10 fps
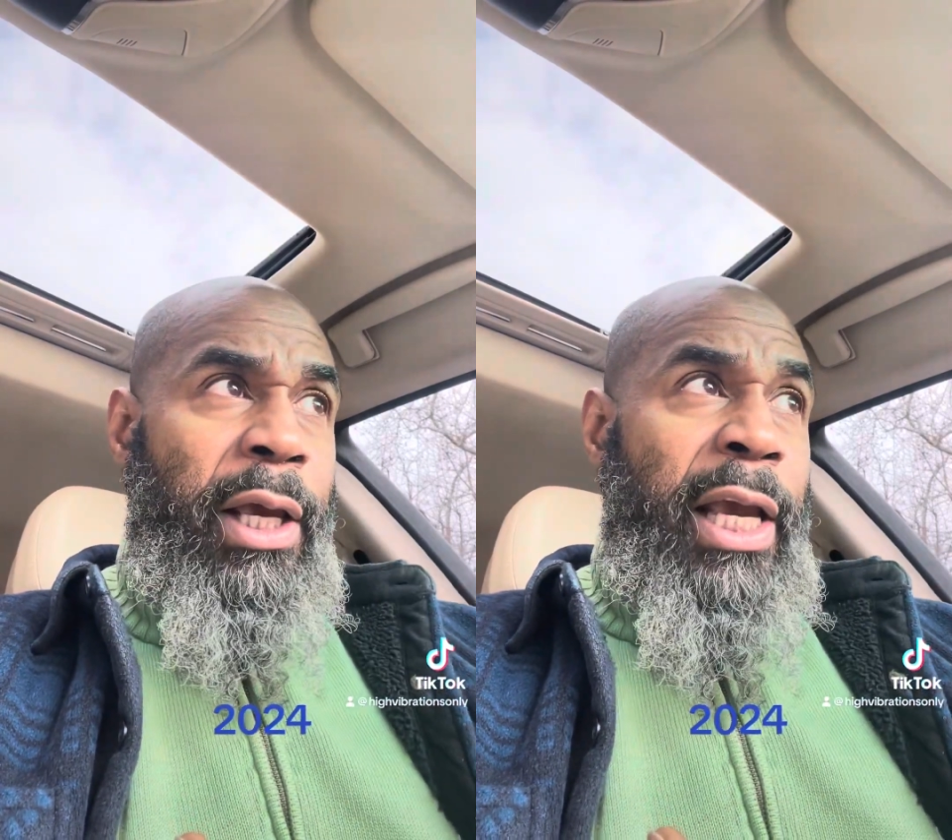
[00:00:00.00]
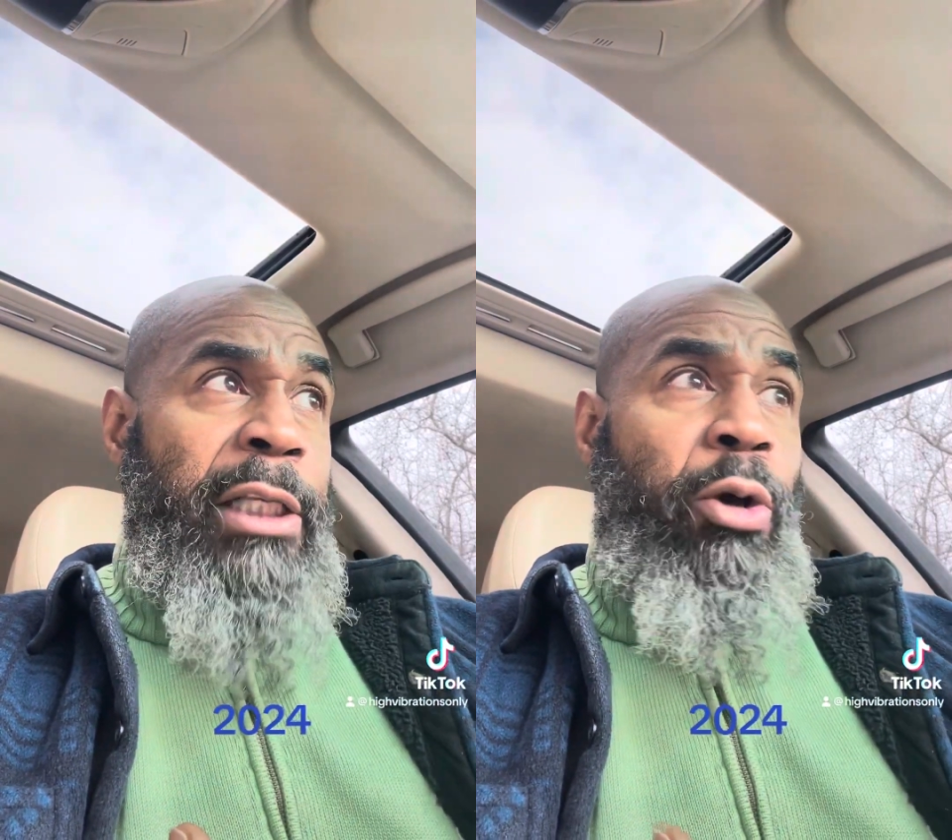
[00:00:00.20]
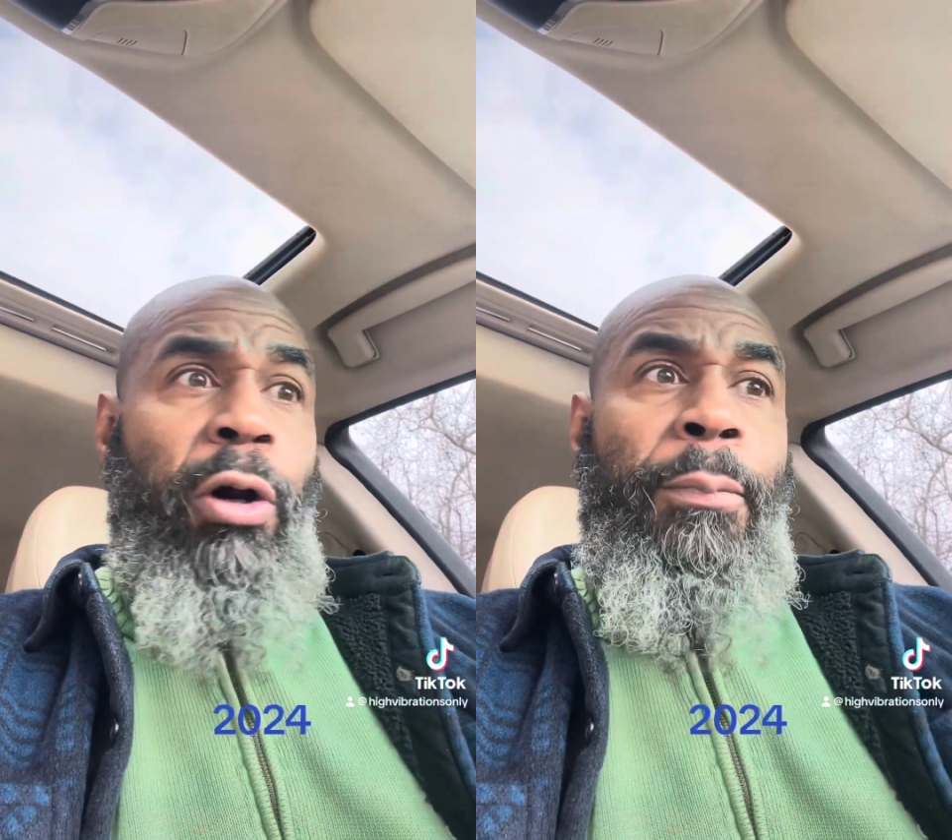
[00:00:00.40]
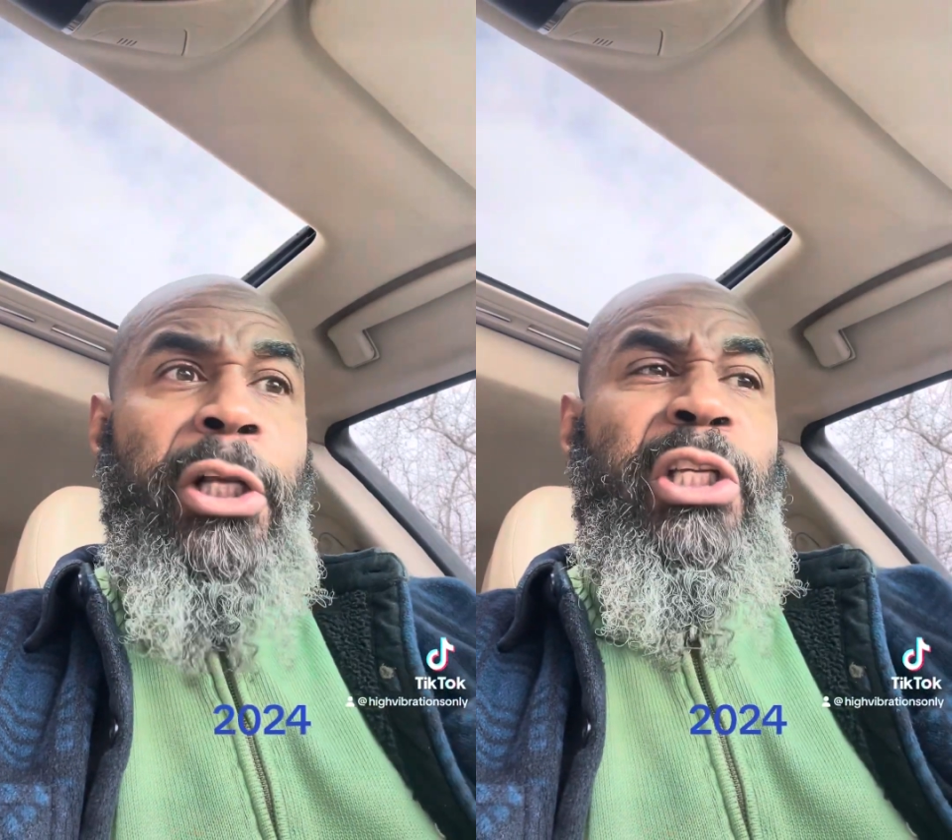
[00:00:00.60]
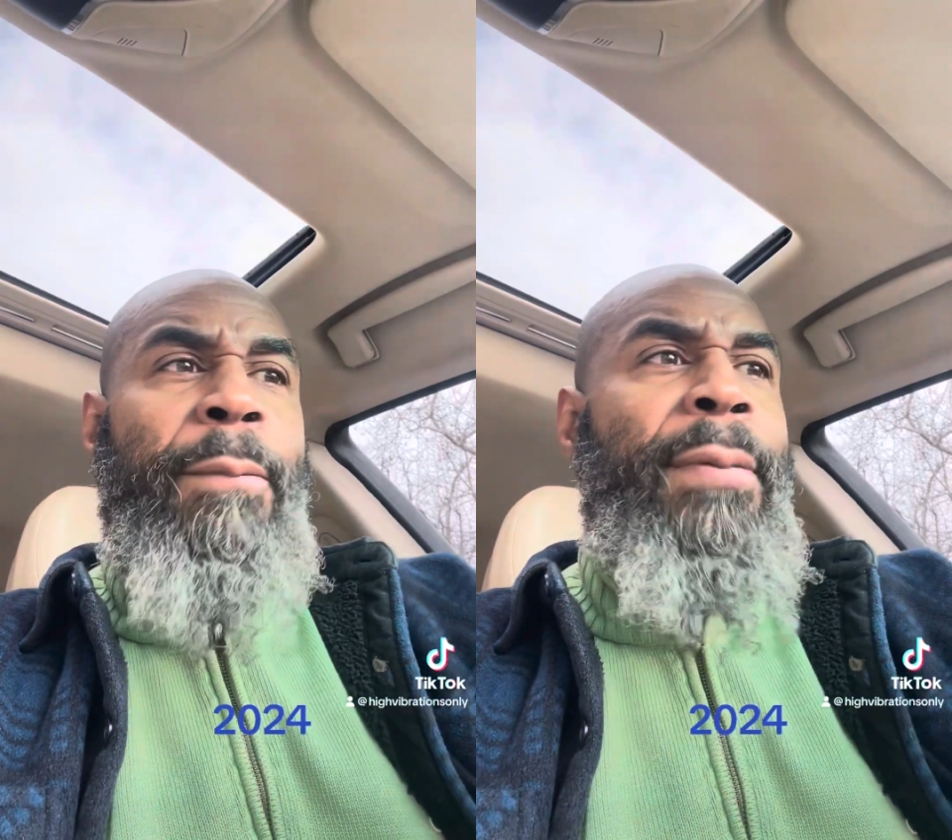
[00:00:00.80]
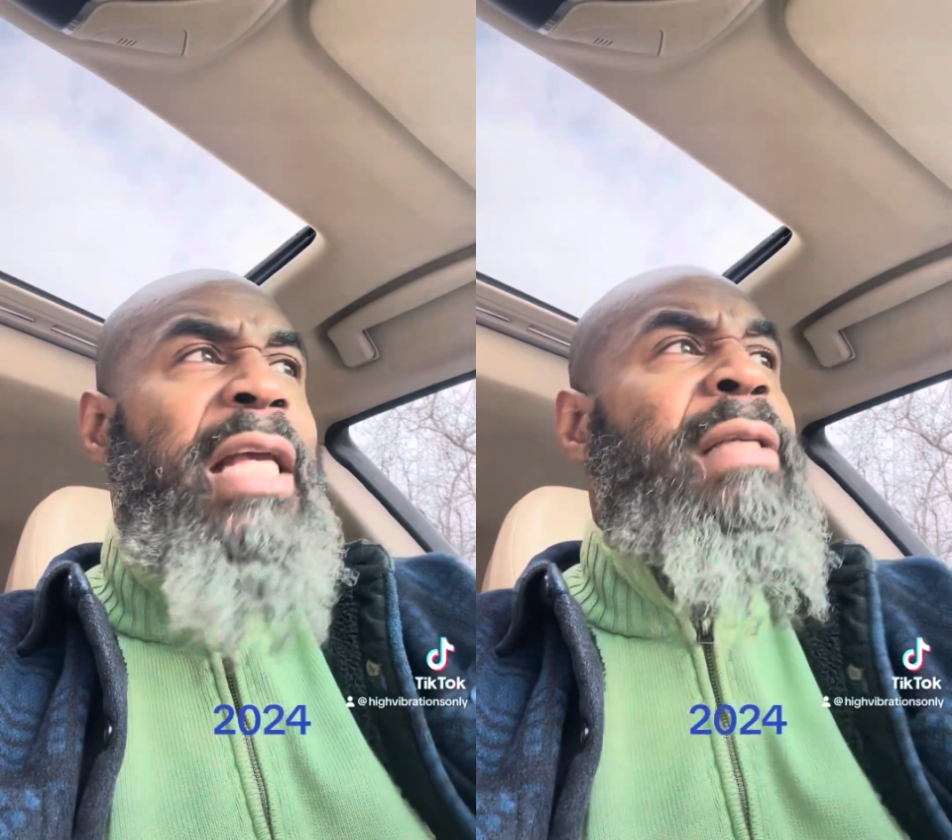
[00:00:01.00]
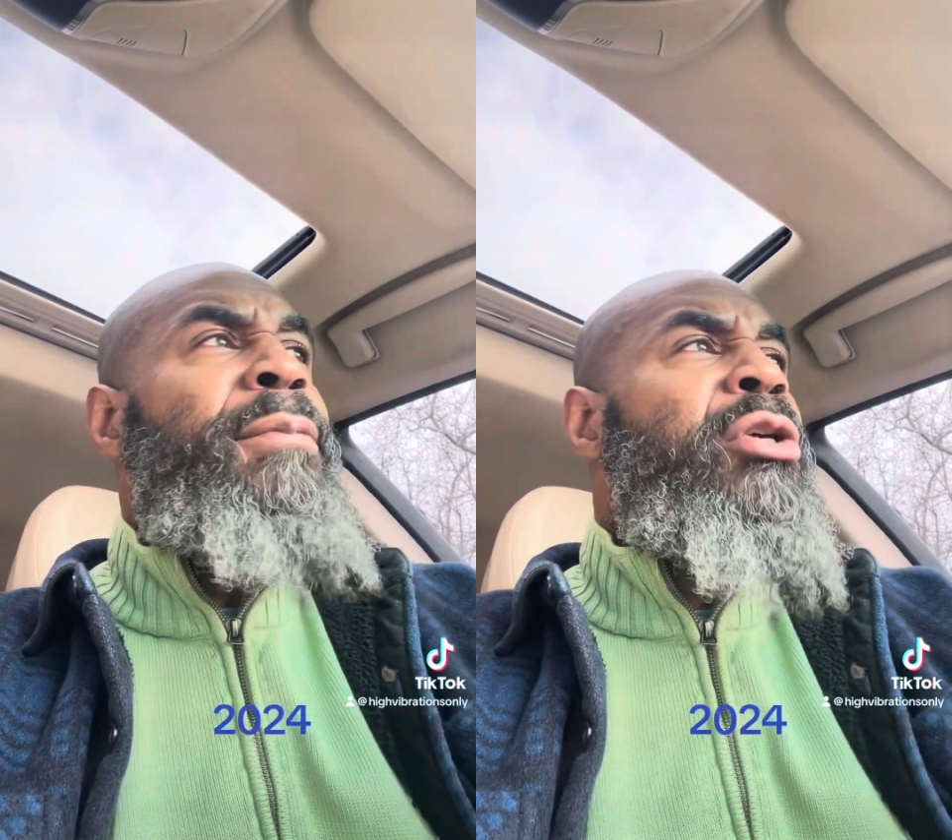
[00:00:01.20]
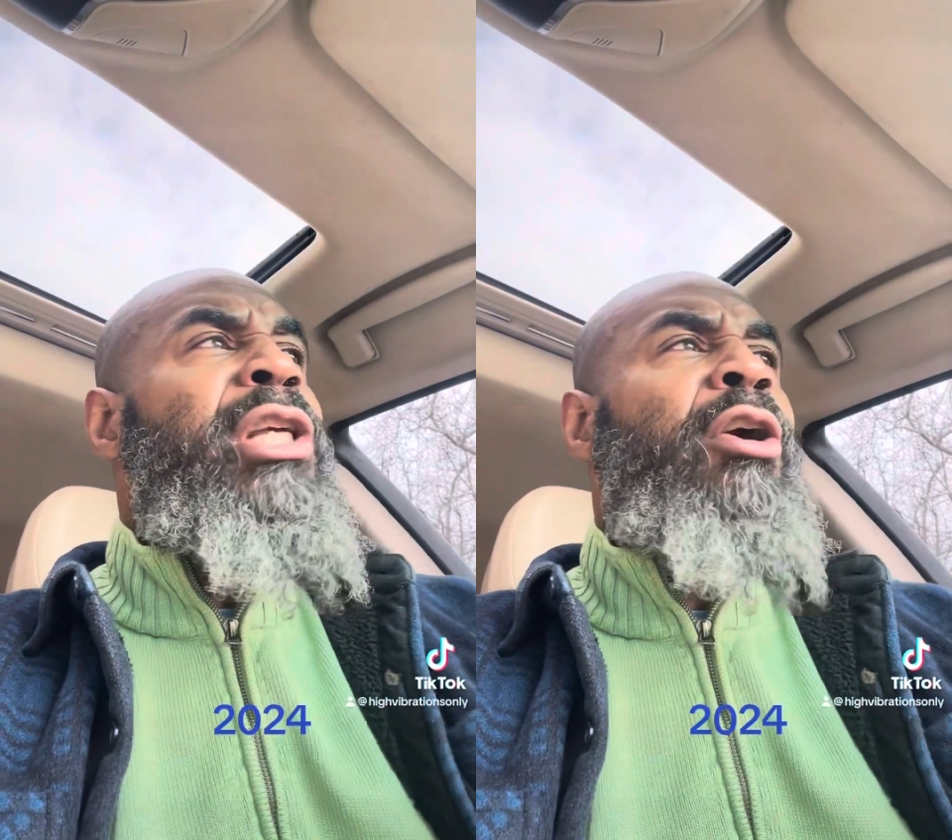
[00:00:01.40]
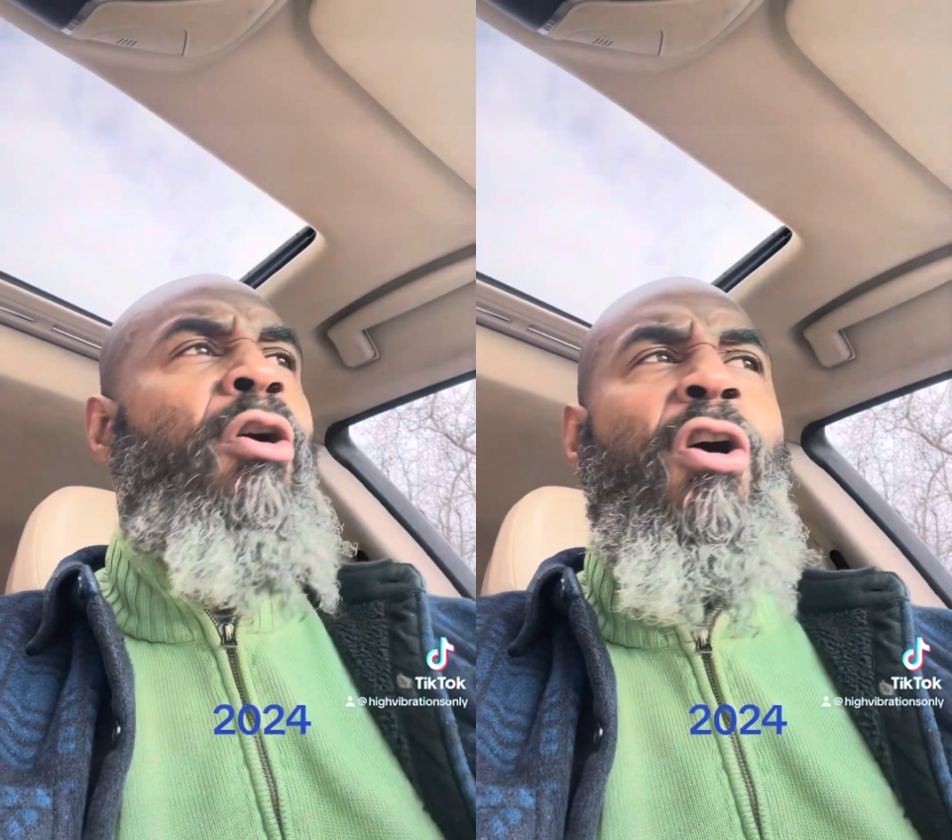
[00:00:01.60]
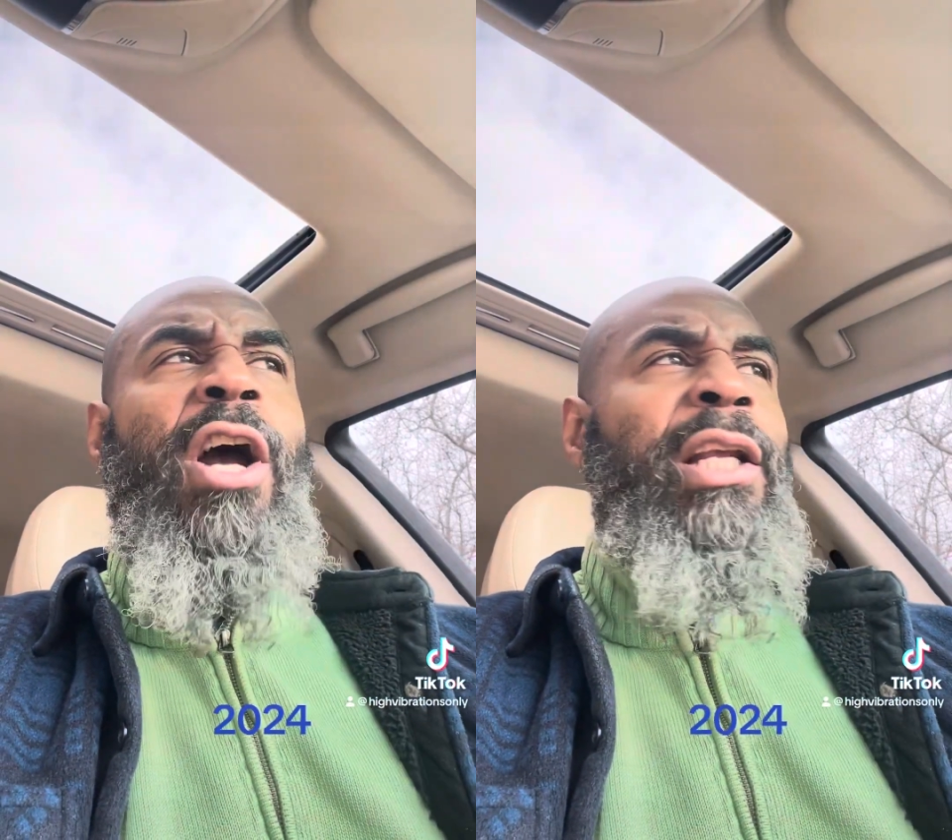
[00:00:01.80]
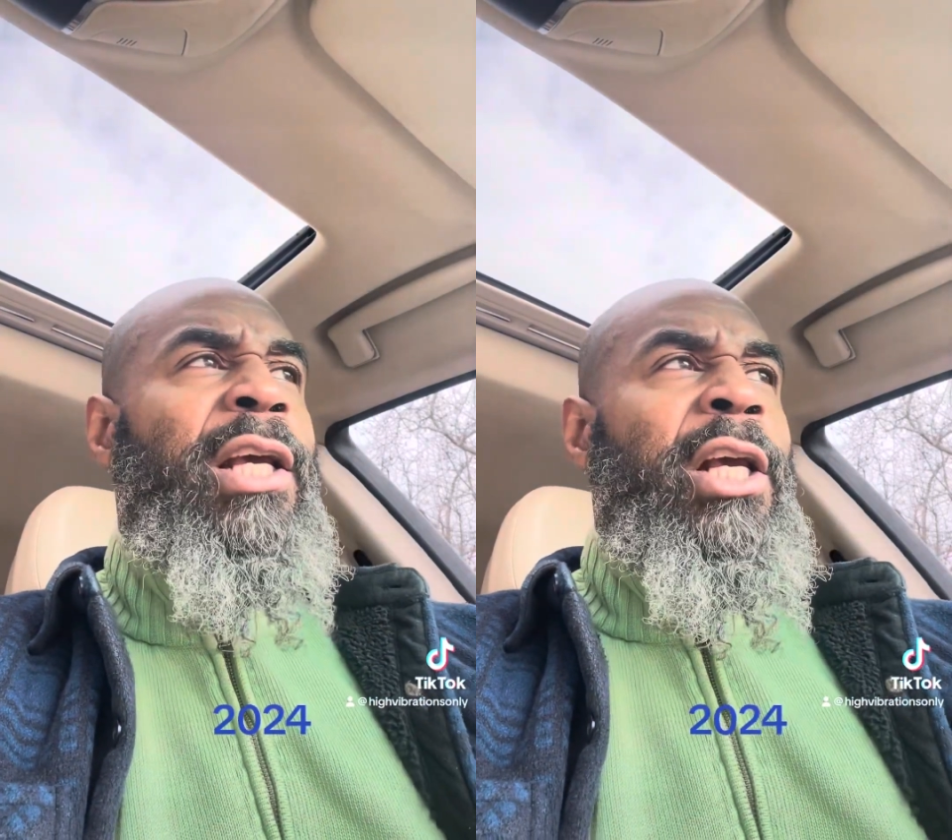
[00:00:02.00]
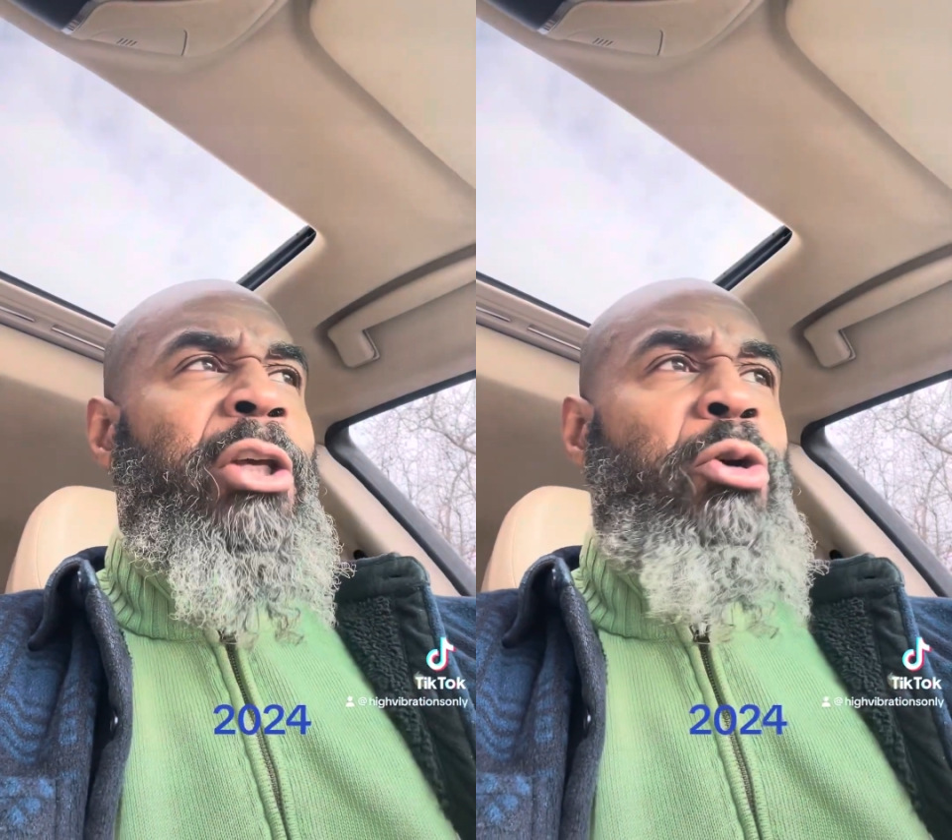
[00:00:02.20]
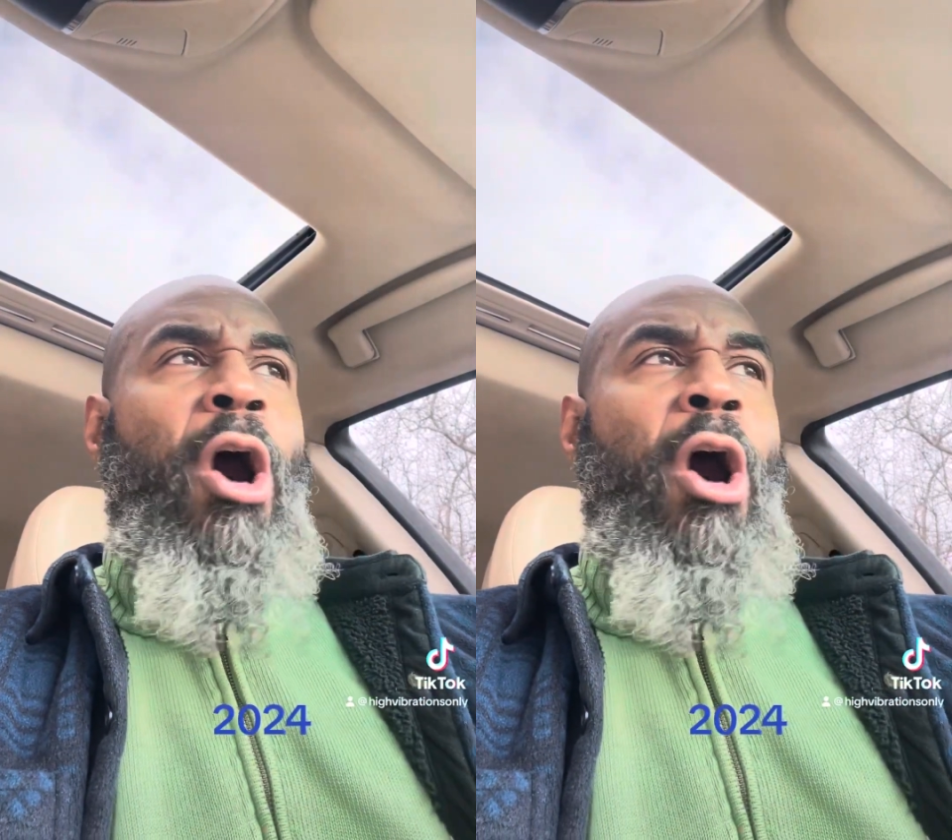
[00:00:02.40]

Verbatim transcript: He's going to put your best music on. You